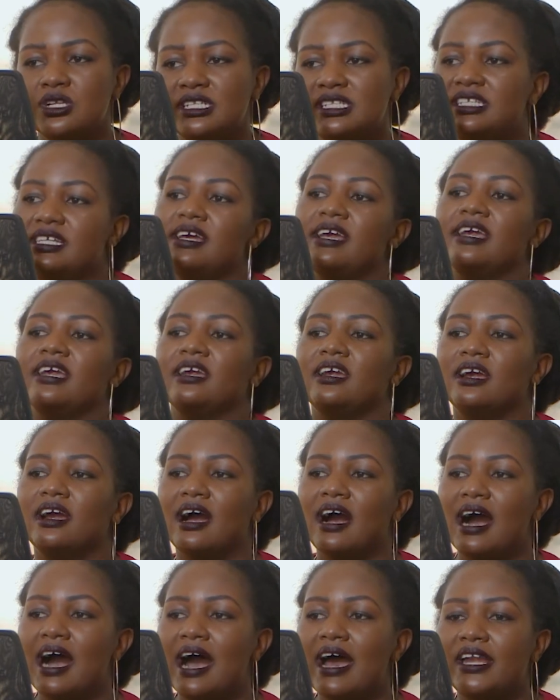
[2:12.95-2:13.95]
day,
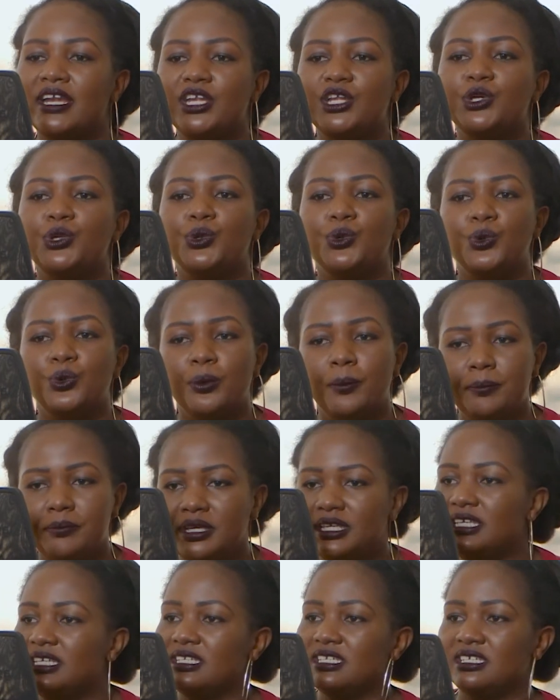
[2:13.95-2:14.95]
a new
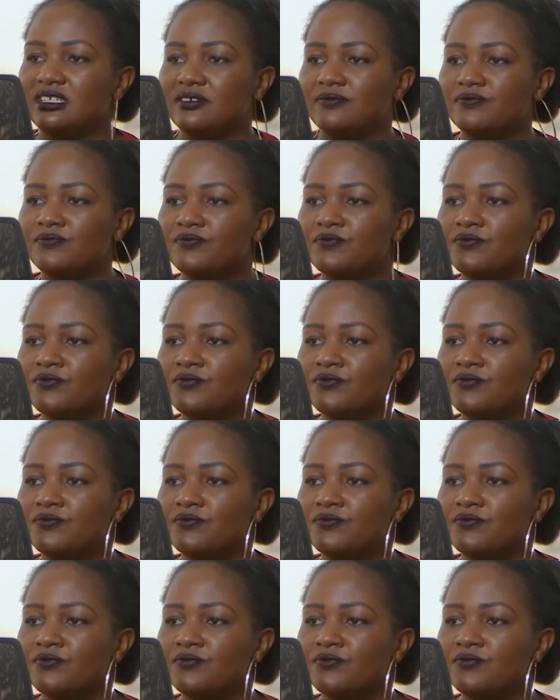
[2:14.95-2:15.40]
beginning.